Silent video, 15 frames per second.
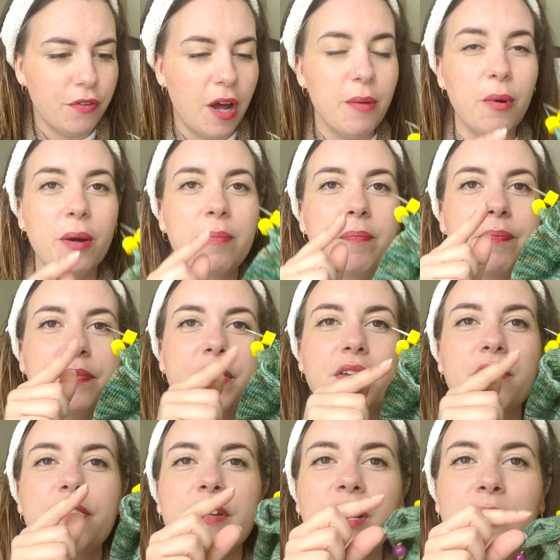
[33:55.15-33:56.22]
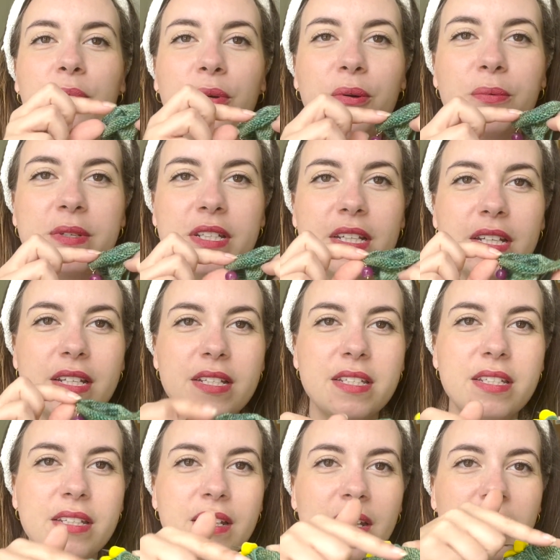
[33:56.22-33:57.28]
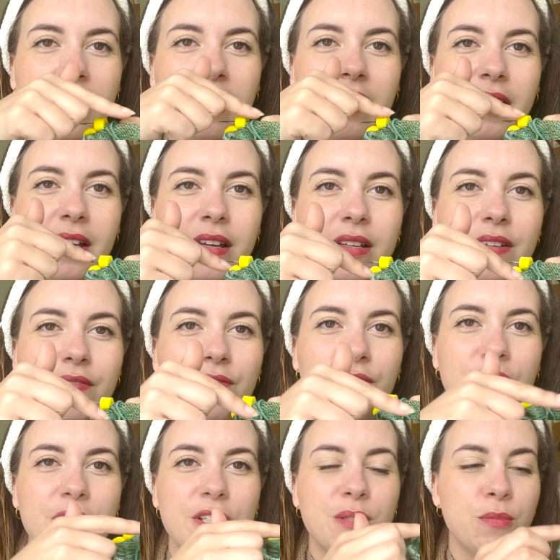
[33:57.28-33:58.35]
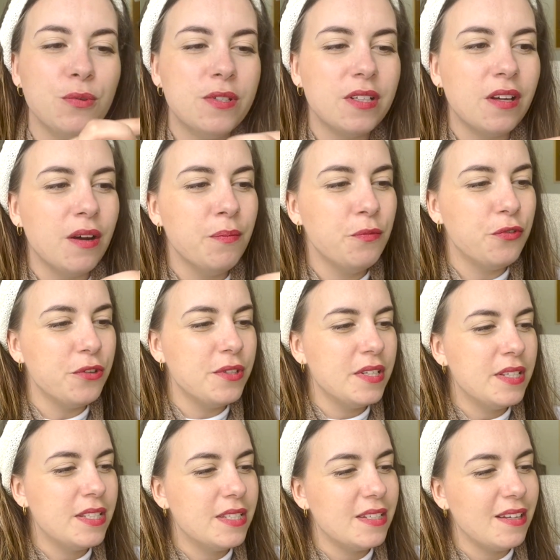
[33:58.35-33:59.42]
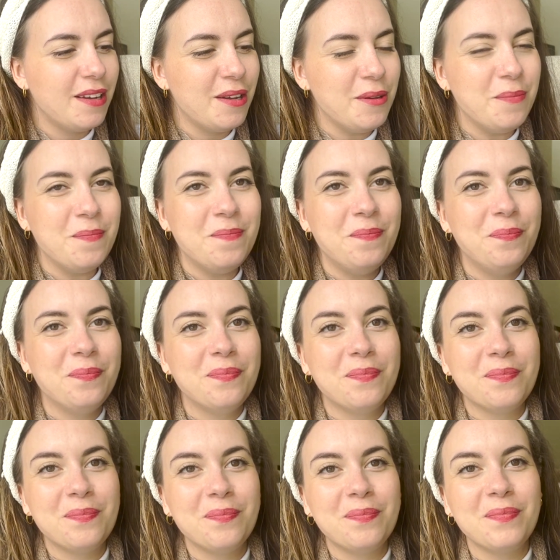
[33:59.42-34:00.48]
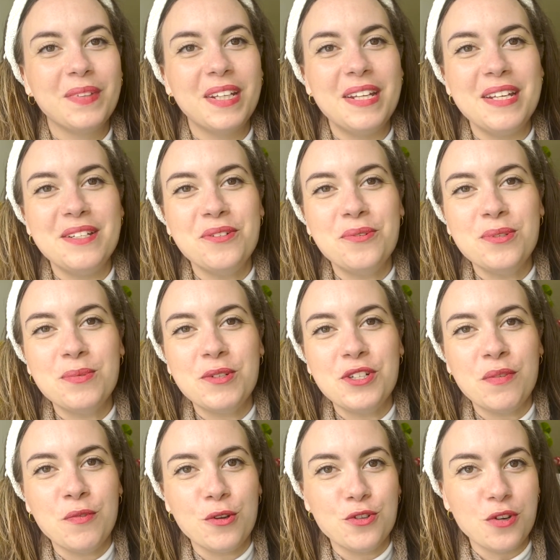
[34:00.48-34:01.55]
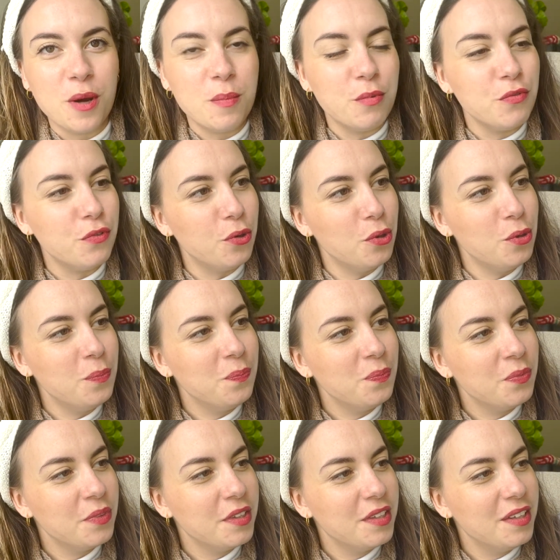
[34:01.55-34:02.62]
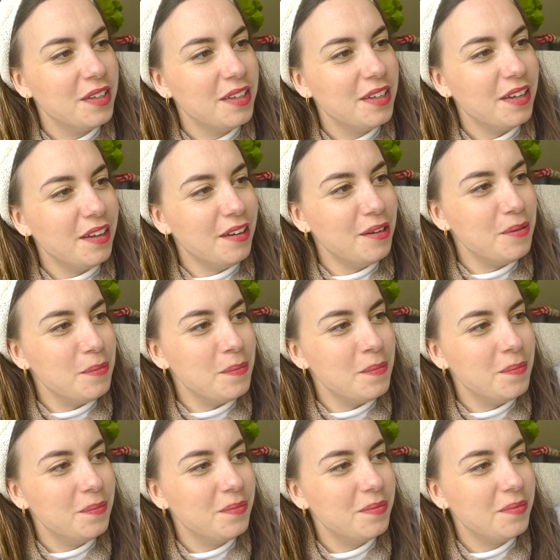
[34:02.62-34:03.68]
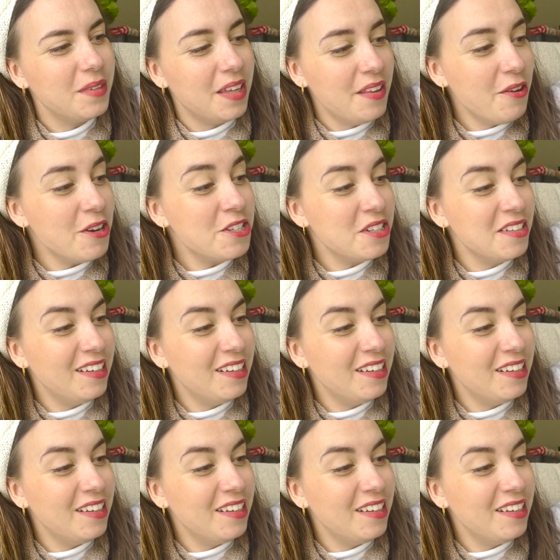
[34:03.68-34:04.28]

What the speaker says: Well, the other thing I bought was these really small circumference needles, which I've not tried before, and they're actually